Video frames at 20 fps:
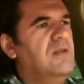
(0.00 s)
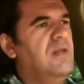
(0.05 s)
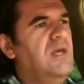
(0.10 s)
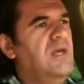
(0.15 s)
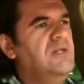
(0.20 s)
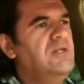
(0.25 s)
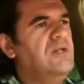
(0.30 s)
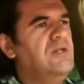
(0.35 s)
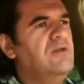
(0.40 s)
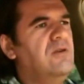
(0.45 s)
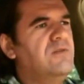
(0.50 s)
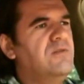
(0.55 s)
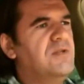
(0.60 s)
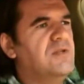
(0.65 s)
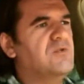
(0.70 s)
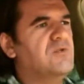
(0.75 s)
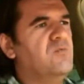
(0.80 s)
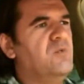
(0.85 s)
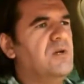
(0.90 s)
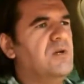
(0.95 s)
nation of
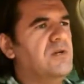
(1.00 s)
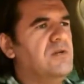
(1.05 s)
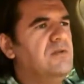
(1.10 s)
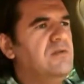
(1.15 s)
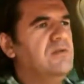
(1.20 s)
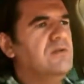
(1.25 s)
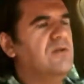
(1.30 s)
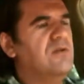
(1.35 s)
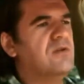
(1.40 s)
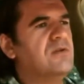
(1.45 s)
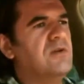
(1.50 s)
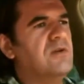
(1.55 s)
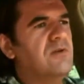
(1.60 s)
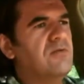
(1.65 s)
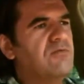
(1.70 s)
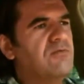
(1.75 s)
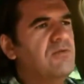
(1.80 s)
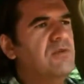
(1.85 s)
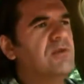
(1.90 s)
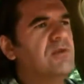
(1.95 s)
this world, or
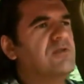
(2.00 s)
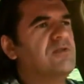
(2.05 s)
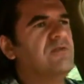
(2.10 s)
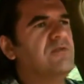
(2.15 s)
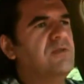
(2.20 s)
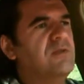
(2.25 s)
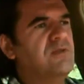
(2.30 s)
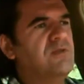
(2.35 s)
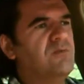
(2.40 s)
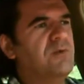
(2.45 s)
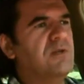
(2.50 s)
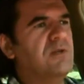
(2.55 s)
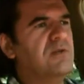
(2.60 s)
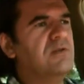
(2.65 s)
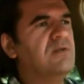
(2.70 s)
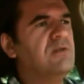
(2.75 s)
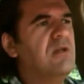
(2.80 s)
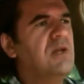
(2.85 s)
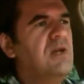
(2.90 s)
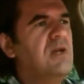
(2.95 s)
the rulers of this
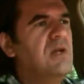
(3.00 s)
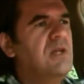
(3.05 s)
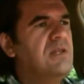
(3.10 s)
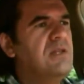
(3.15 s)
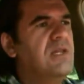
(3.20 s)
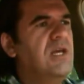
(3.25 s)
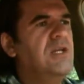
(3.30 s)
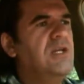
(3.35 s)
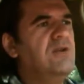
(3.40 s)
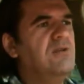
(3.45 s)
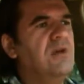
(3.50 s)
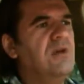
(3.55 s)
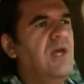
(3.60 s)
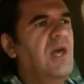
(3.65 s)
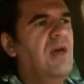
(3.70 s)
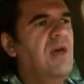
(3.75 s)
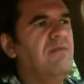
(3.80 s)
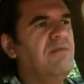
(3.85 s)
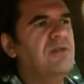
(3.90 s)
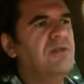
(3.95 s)
world, they don't
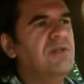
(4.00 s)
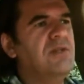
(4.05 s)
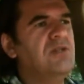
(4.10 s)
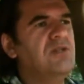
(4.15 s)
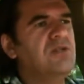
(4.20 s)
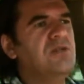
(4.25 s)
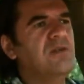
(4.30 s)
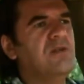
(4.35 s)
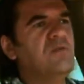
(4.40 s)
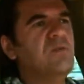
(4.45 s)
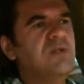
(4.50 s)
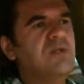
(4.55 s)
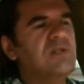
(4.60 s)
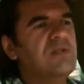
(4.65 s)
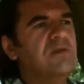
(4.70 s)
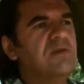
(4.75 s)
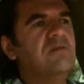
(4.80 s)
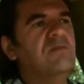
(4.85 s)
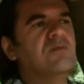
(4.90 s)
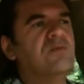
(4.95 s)
have additional
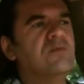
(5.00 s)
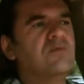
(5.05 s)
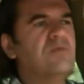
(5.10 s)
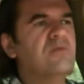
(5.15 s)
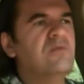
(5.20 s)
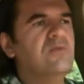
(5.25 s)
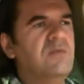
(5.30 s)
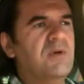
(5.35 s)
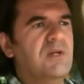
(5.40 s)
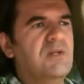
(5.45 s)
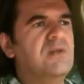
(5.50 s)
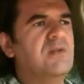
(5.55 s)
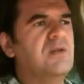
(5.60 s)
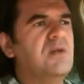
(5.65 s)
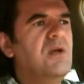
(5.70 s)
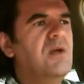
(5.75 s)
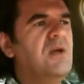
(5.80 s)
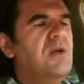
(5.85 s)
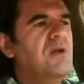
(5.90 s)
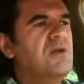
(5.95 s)
wisdom to rule with.
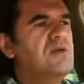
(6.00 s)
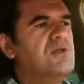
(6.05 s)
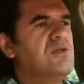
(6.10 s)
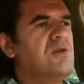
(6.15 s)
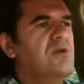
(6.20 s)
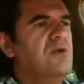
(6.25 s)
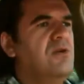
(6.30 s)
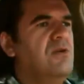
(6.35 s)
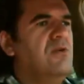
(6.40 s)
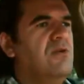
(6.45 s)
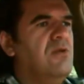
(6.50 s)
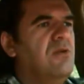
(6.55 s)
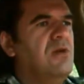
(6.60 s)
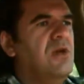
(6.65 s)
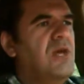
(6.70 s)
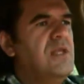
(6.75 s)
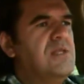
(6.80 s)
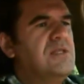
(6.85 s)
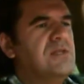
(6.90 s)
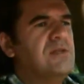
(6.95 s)
So
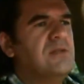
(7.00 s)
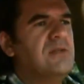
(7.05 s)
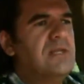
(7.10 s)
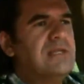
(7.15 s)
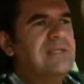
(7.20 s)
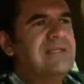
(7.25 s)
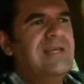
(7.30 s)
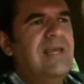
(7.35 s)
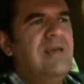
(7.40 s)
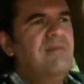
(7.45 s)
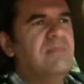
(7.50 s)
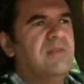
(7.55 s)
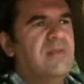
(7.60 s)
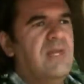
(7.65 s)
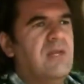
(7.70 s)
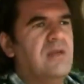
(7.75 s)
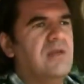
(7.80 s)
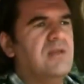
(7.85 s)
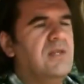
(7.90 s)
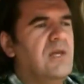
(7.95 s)
it's the same
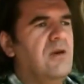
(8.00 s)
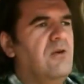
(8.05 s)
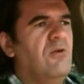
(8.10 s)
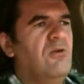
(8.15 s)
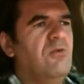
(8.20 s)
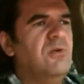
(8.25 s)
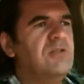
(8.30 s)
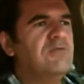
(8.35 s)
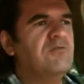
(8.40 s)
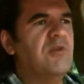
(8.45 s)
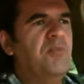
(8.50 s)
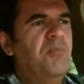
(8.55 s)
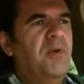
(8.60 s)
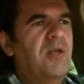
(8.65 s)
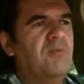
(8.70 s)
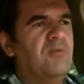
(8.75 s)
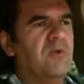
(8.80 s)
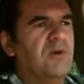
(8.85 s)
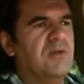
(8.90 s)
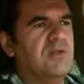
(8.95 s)
thing. They always
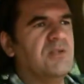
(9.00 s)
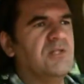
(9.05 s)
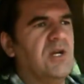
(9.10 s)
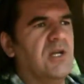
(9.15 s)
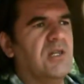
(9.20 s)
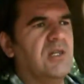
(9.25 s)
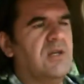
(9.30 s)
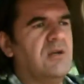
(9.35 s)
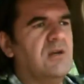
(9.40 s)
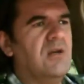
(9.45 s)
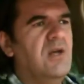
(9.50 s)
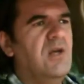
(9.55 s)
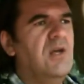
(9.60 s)
repeat one each other.